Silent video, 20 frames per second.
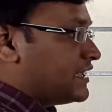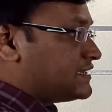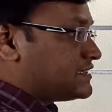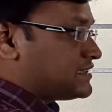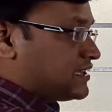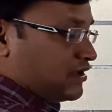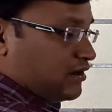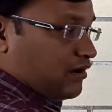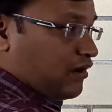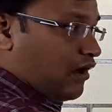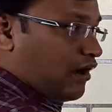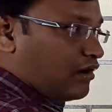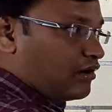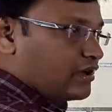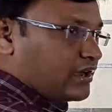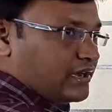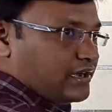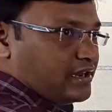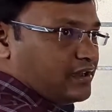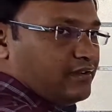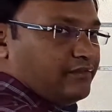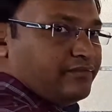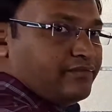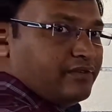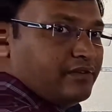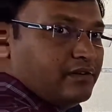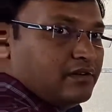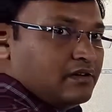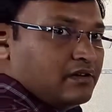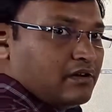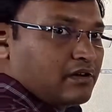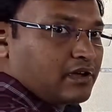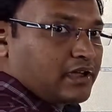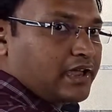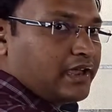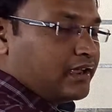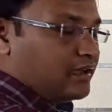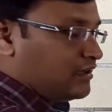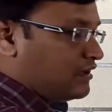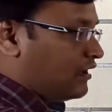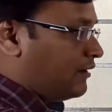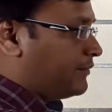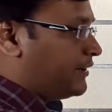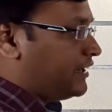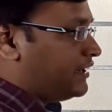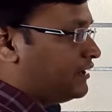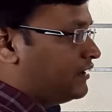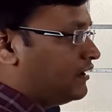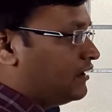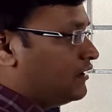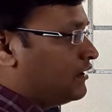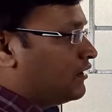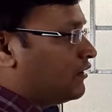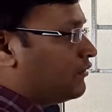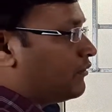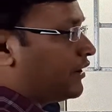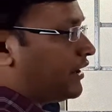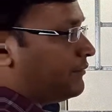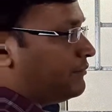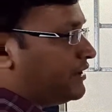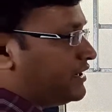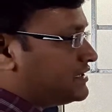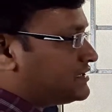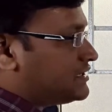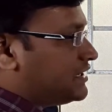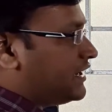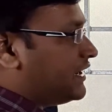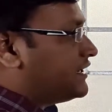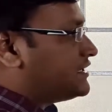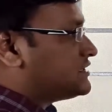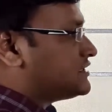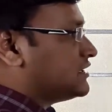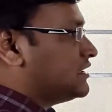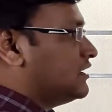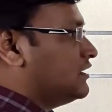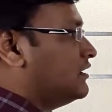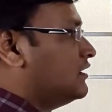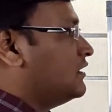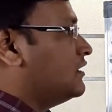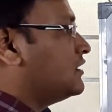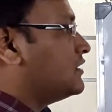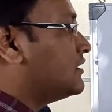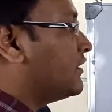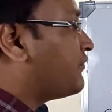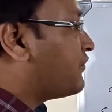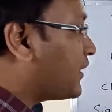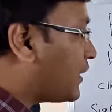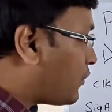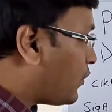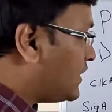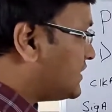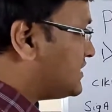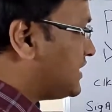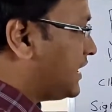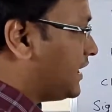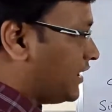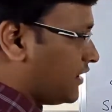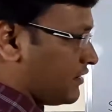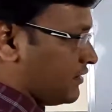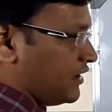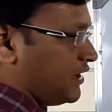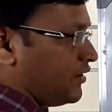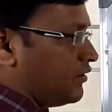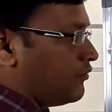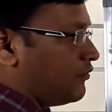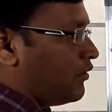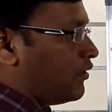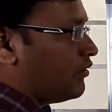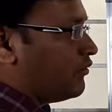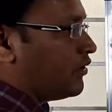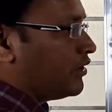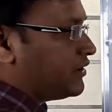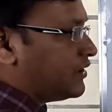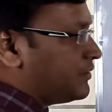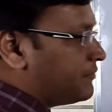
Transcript: is long enough. Okay, I mean what I mean is it's uh, the frequency here, it, what